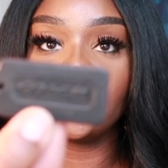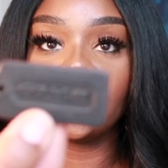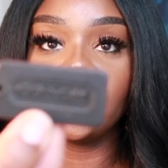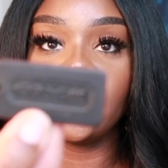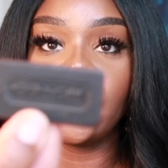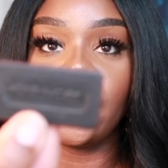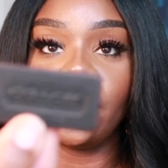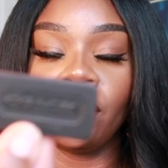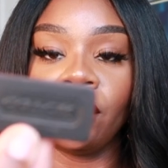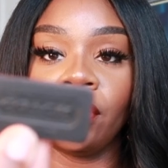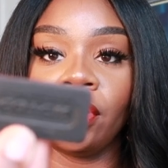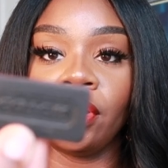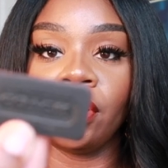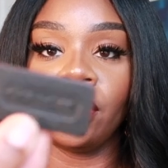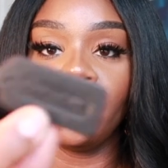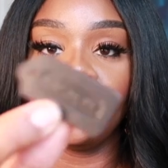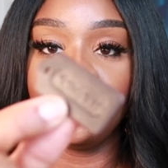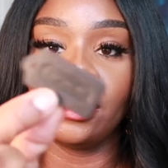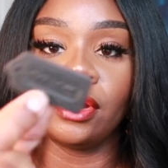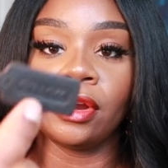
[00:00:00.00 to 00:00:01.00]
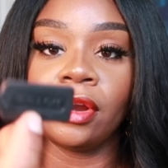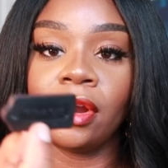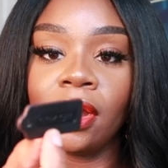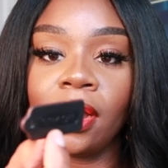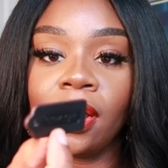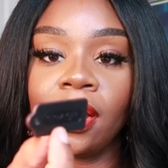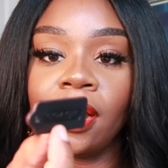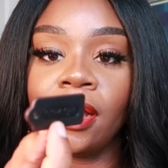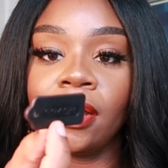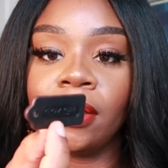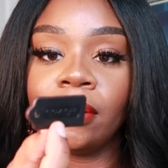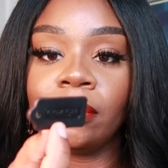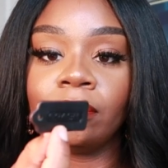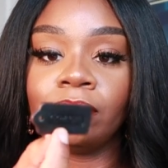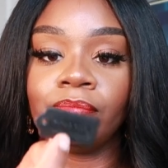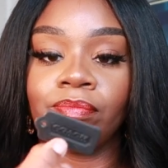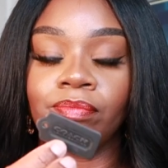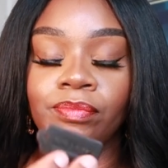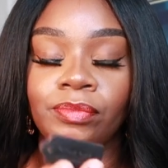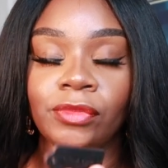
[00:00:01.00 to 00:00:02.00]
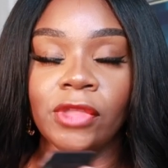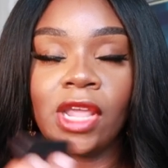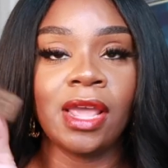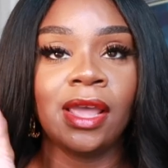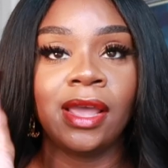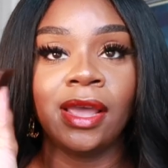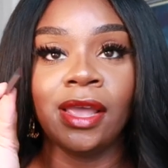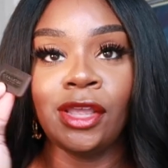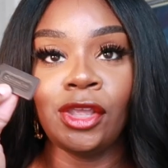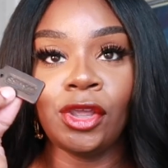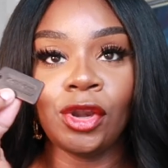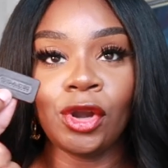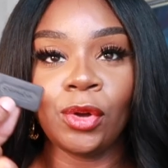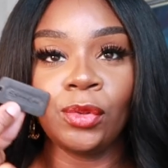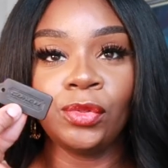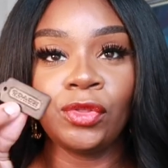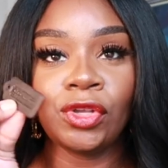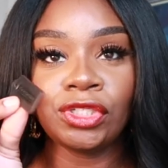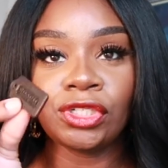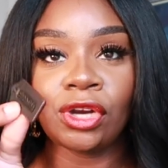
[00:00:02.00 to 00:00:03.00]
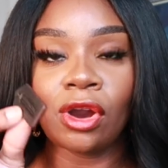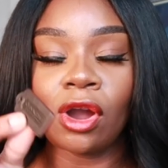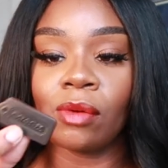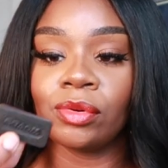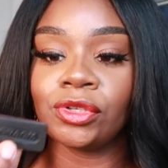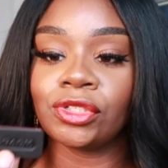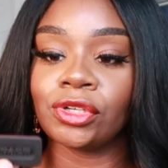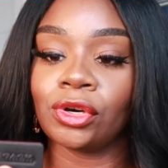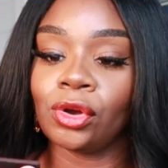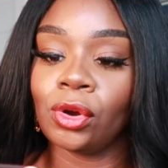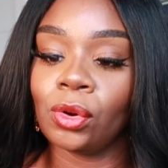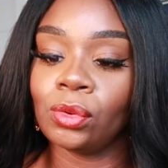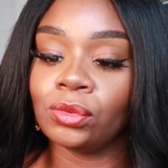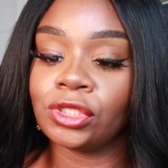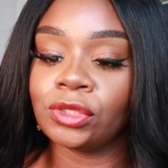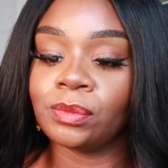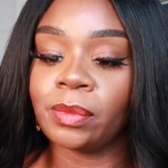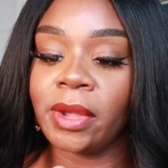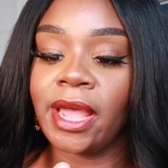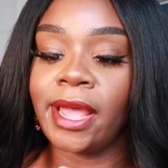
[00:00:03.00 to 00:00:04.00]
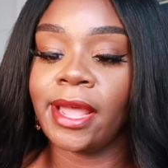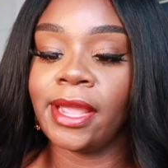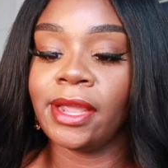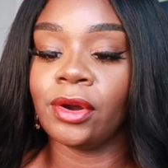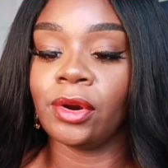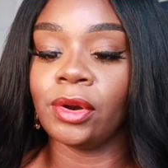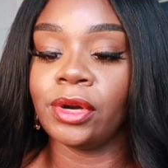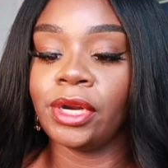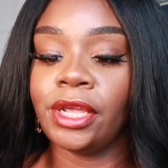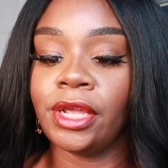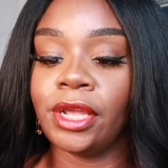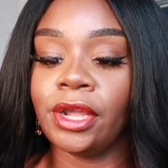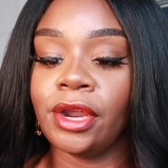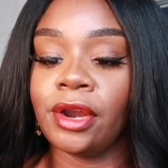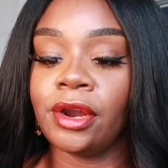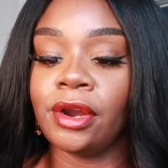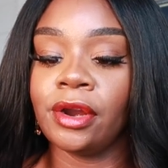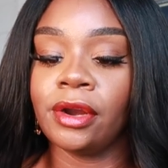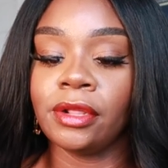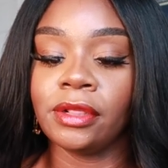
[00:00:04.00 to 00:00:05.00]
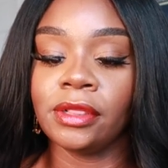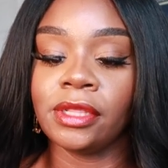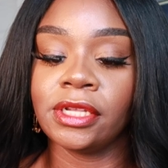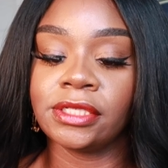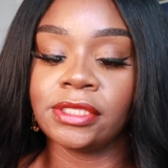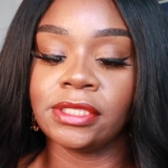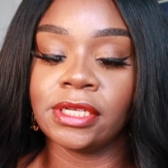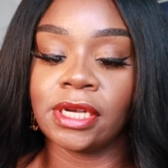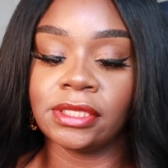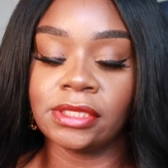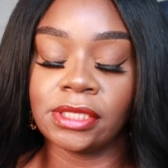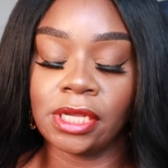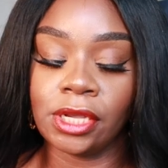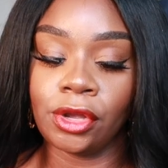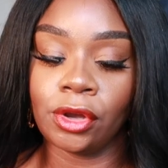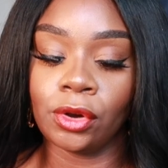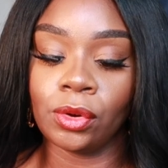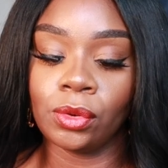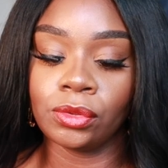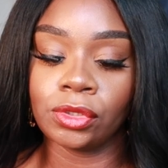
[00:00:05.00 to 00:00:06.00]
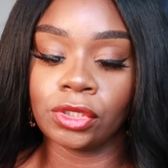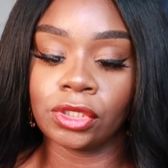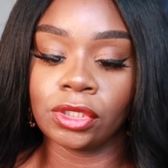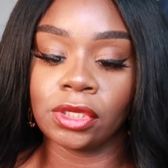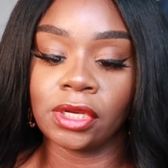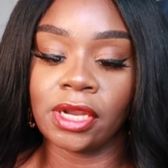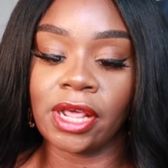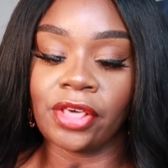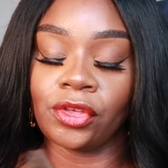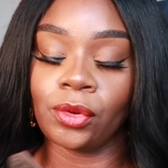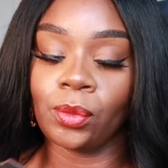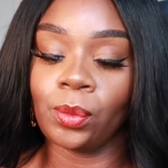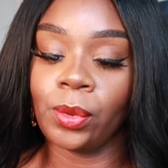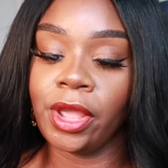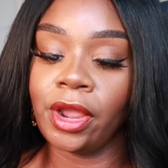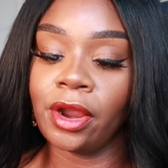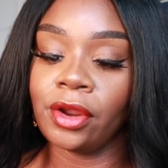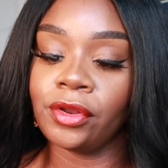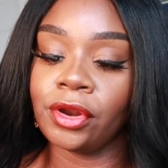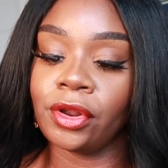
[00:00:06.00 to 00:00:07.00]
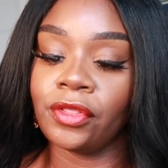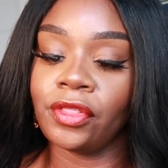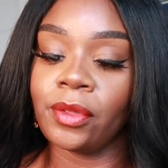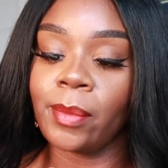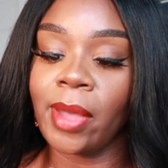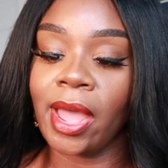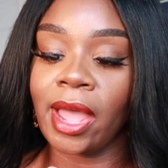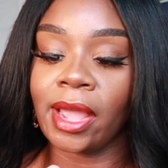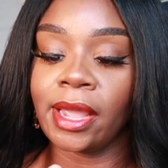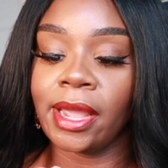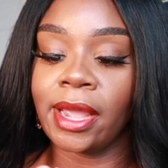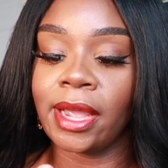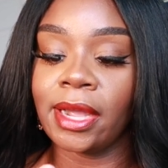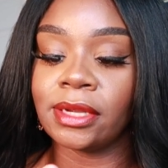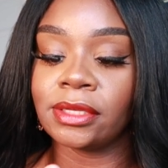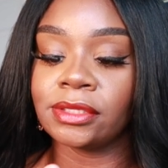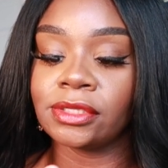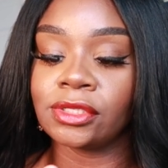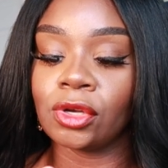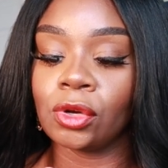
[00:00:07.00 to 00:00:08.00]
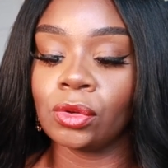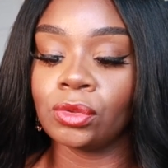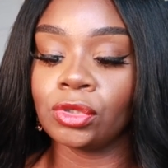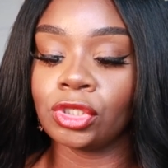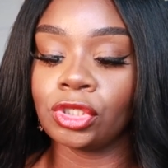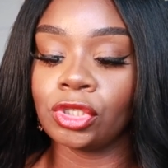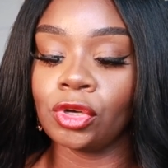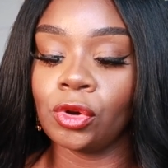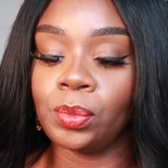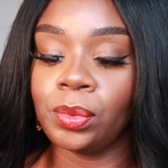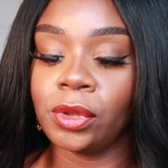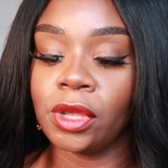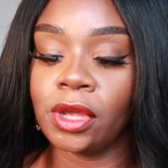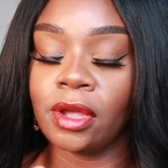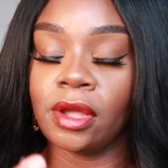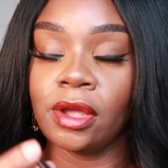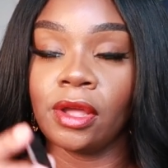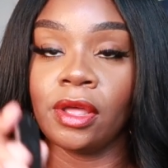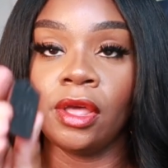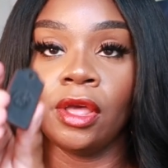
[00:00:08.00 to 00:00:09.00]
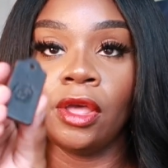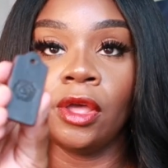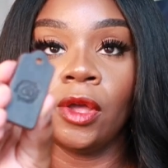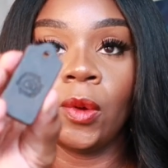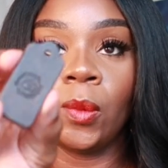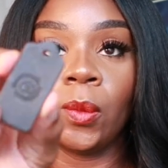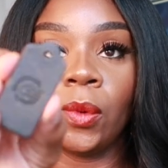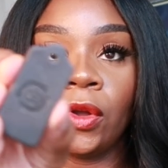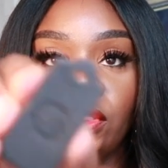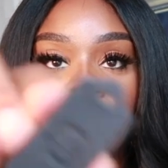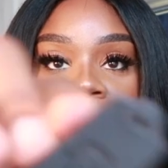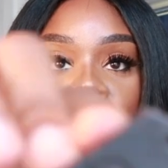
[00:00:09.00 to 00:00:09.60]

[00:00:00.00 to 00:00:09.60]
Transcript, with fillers: leather um, you know these are always on coach bag and on here this does say coach leather wear and then on the back it has coachtopia with